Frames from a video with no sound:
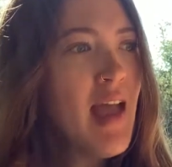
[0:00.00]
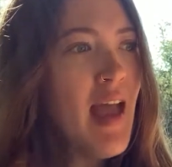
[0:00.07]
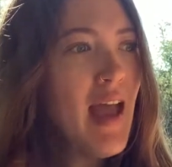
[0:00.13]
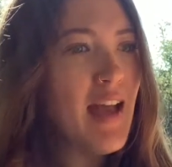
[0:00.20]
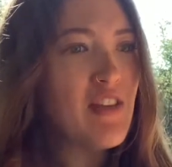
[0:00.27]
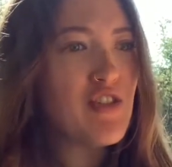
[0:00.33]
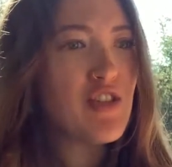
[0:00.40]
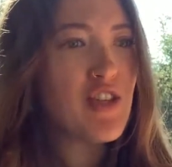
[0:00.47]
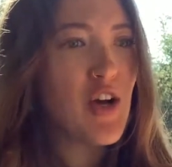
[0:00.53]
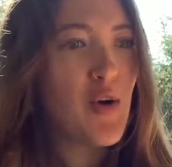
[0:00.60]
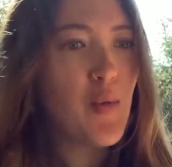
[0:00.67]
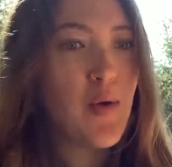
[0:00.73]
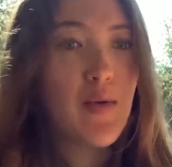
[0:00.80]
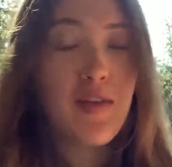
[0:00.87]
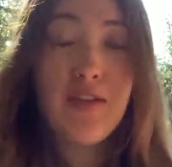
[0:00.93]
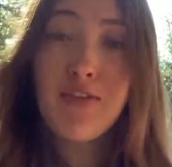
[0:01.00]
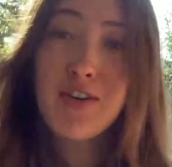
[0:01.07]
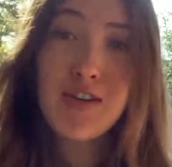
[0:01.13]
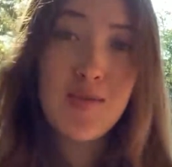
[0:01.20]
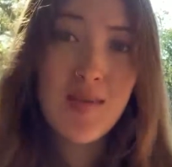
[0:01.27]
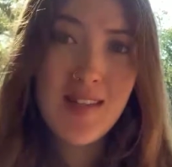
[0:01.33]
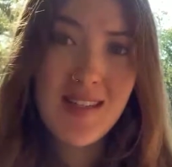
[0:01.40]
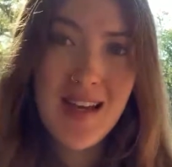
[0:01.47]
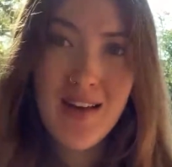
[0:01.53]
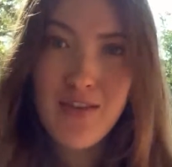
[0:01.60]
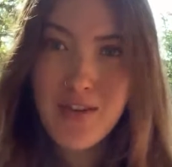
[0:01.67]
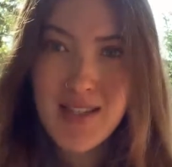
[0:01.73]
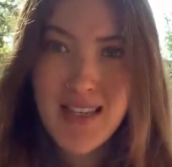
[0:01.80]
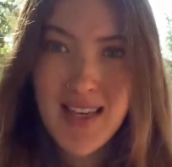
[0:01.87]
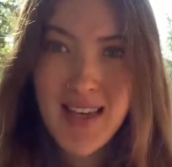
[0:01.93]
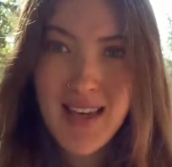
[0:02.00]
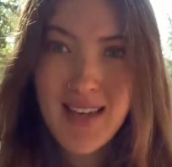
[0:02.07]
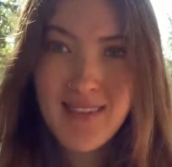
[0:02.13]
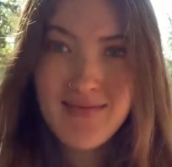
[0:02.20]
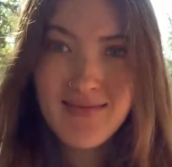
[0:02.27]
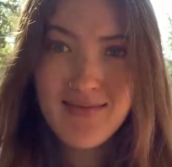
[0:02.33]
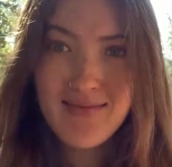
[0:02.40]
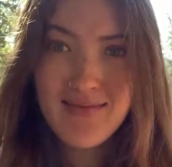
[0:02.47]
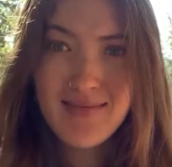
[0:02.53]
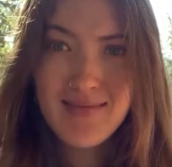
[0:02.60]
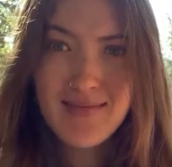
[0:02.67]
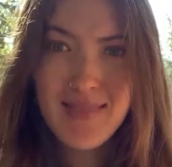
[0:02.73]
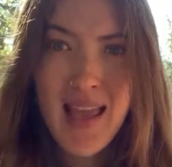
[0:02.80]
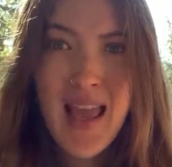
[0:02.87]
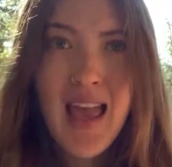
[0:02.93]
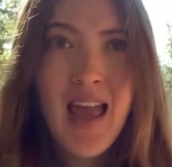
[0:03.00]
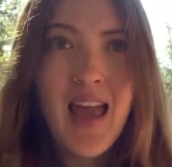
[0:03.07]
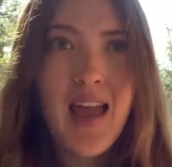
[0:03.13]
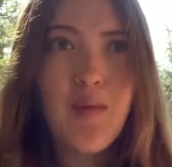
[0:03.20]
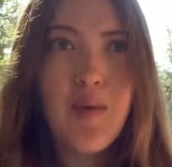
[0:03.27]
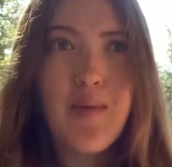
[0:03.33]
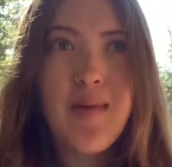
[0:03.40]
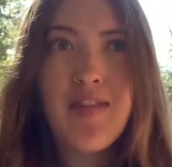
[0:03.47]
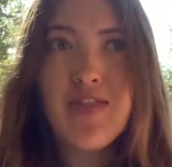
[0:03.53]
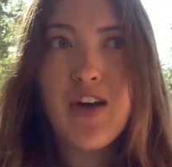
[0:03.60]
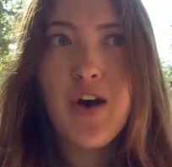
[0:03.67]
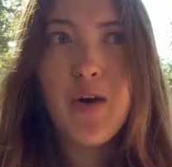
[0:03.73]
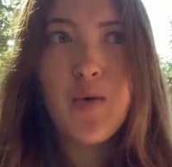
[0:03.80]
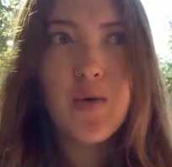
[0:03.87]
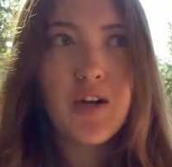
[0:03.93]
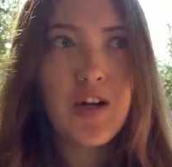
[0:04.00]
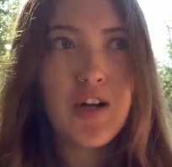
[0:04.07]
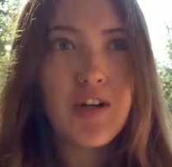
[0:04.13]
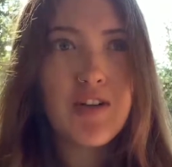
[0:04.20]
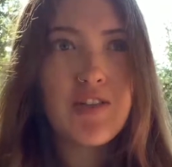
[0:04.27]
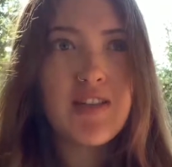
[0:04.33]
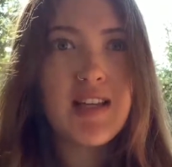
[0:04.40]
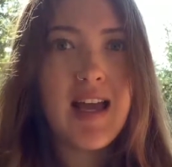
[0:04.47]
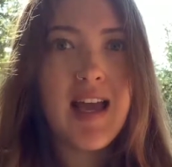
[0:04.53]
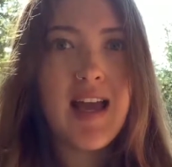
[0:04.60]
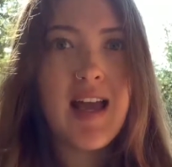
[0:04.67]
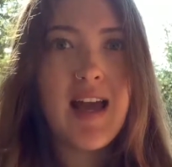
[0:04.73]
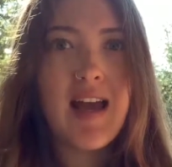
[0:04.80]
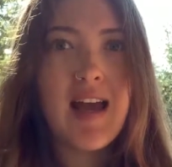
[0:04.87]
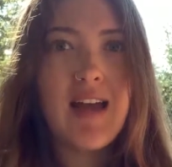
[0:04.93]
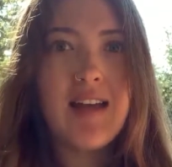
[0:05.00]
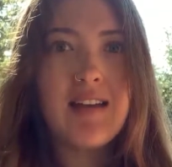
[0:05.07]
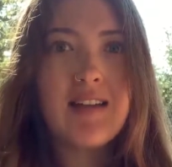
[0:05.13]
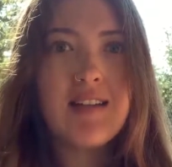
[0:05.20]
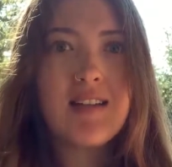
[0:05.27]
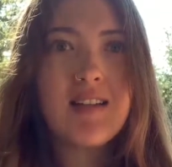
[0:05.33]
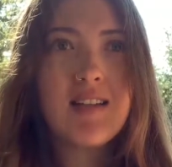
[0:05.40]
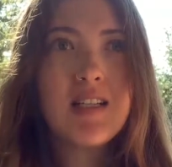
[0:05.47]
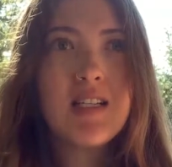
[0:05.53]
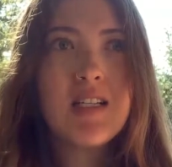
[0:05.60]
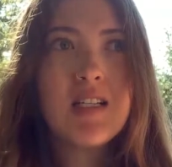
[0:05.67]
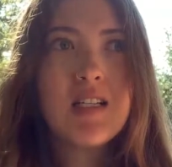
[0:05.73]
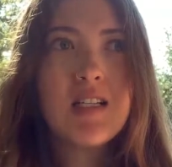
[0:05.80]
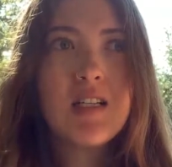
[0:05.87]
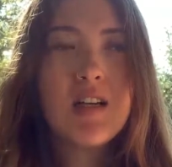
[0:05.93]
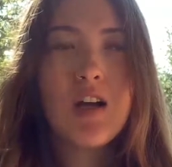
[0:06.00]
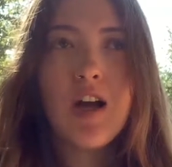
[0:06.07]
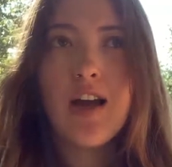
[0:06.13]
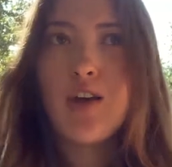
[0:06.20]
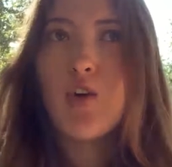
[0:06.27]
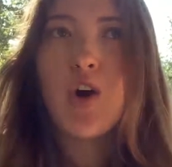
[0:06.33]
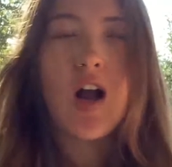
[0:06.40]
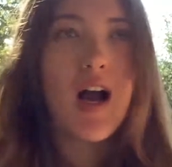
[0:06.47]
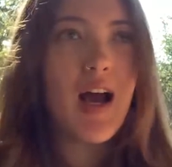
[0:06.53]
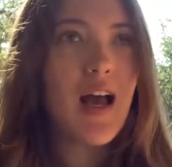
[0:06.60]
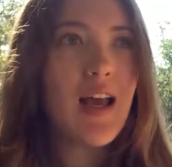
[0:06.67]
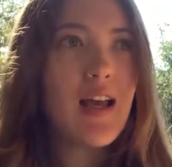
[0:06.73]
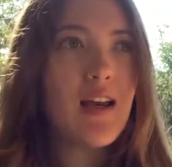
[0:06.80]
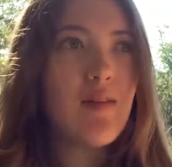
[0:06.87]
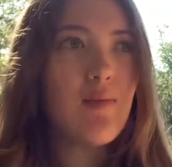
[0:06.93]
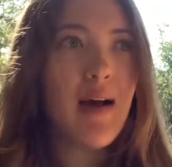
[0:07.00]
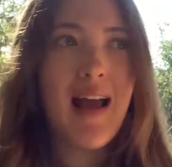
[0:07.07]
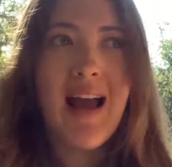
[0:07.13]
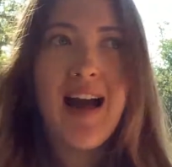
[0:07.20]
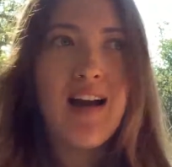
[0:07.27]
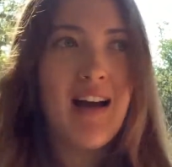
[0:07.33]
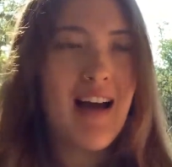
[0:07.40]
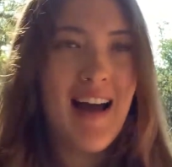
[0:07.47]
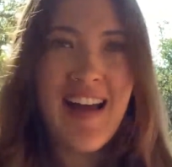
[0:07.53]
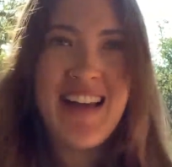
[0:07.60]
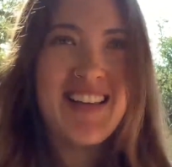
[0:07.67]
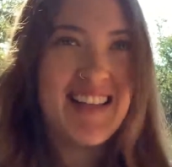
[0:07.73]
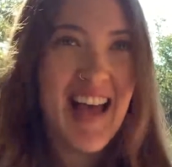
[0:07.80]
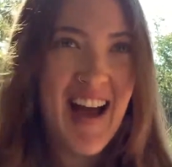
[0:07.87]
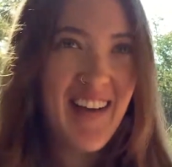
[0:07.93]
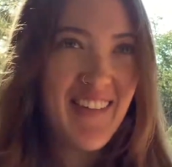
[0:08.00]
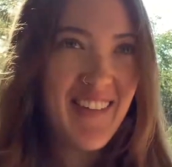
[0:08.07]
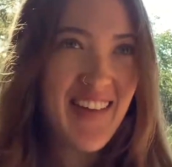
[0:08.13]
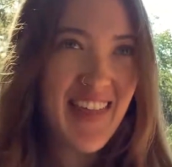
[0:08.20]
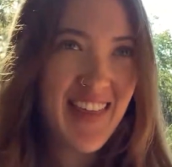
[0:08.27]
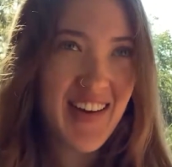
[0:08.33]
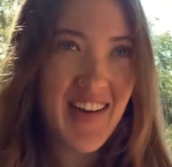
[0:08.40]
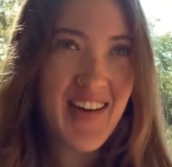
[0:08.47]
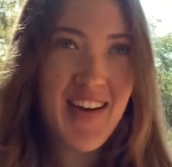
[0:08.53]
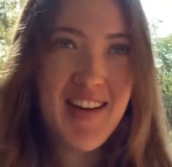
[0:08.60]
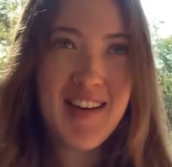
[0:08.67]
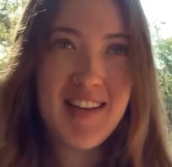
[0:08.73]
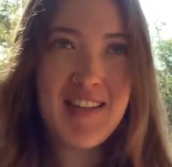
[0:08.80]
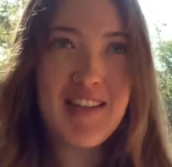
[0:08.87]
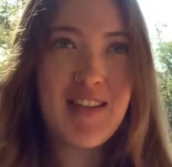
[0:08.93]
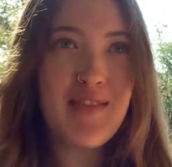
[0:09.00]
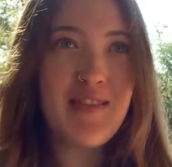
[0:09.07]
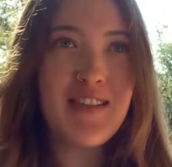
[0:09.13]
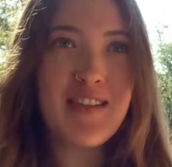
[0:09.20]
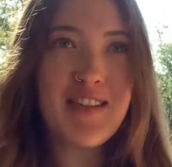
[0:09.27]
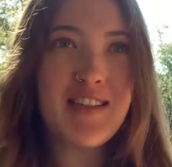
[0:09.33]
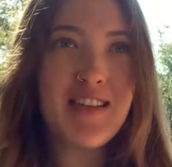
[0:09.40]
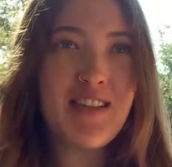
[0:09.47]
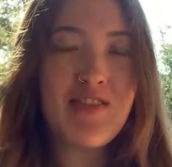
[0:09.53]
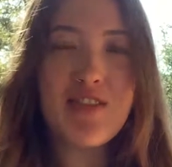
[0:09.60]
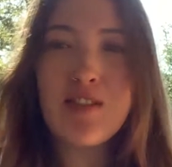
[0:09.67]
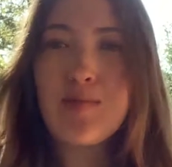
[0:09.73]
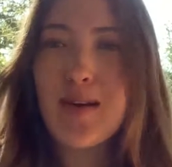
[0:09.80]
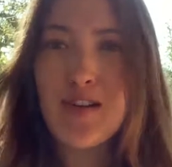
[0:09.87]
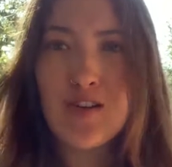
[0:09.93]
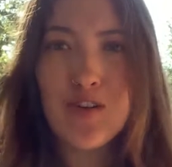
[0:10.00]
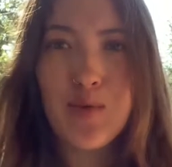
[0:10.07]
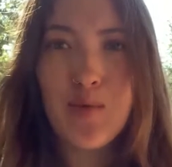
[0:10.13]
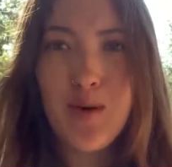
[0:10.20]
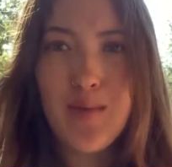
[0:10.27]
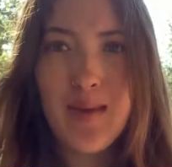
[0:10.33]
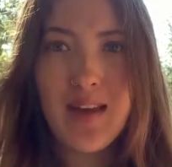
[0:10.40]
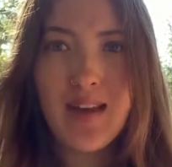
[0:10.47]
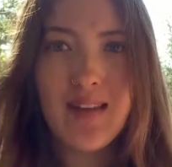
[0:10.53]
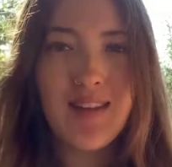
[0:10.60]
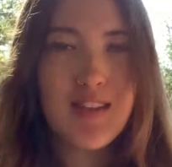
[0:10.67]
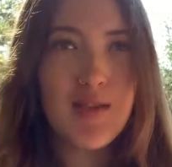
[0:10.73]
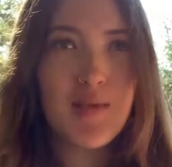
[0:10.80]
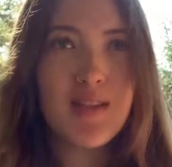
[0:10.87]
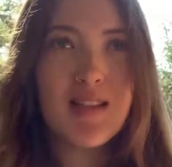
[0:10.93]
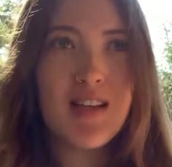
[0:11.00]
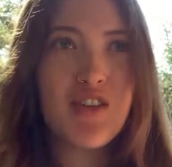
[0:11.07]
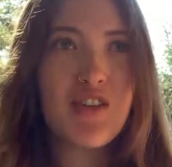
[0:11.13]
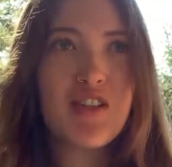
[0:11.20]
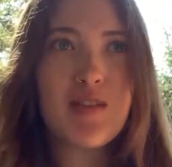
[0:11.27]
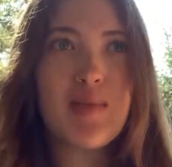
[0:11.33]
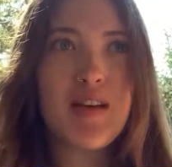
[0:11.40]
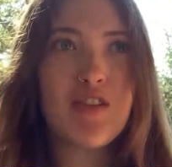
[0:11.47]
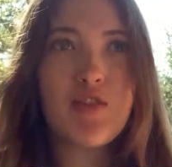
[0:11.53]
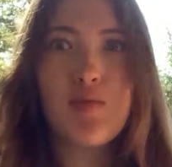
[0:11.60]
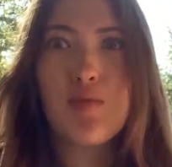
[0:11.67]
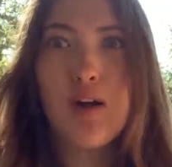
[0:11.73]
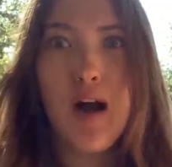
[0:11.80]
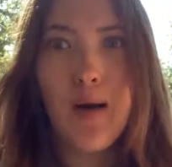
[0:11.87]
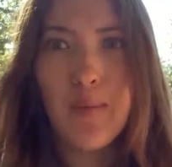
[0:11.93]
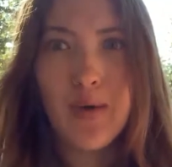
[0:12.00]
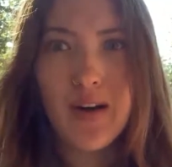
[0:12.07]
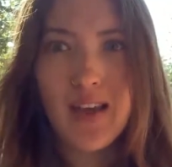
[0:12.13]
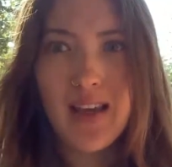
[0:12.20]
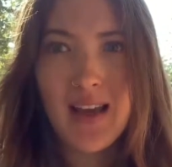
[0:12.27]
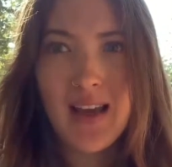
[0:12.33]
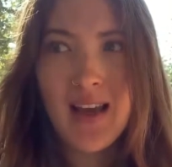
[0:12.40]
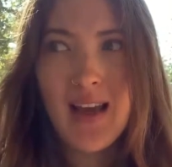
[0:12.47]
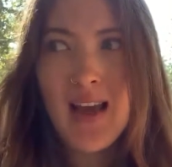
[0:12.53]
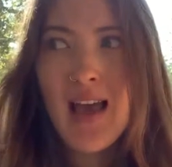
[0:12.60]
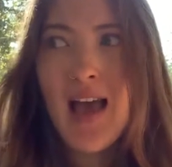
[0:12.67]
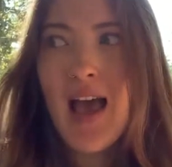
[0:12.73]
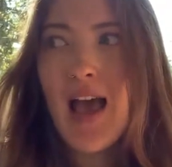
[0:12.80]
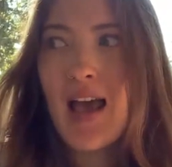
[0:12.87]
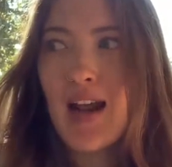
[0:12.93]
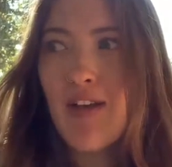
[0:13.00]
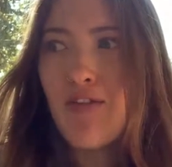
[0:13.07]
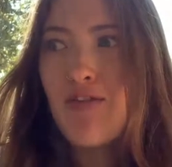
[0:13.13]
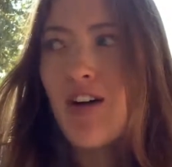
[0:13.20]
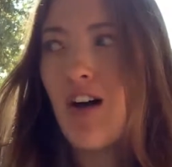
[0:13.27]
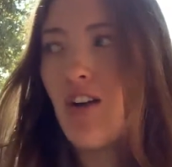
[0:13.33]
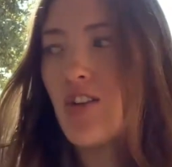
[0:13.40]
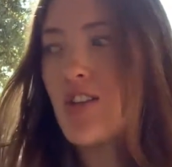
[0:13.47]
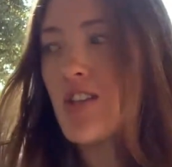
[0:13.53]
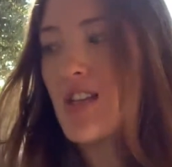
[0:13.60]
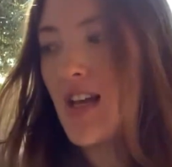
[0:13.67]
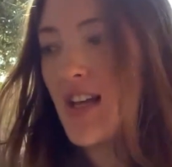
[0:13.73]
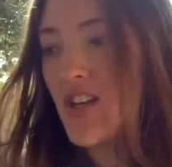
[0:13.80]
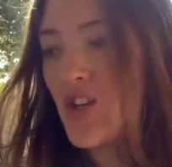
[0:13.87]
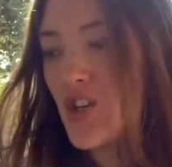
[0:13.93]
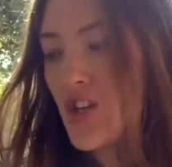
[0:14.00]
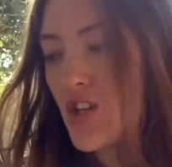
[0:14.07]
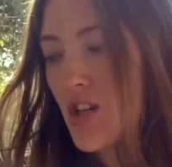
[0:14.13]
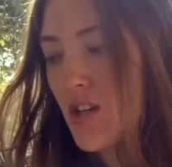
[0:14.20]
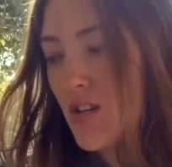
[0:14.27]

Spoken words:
And so we were the first ones to ever see it, and we met the owners, and I cried my eyes out with her because she was just such a special woman, and this was such a special property, and I felt such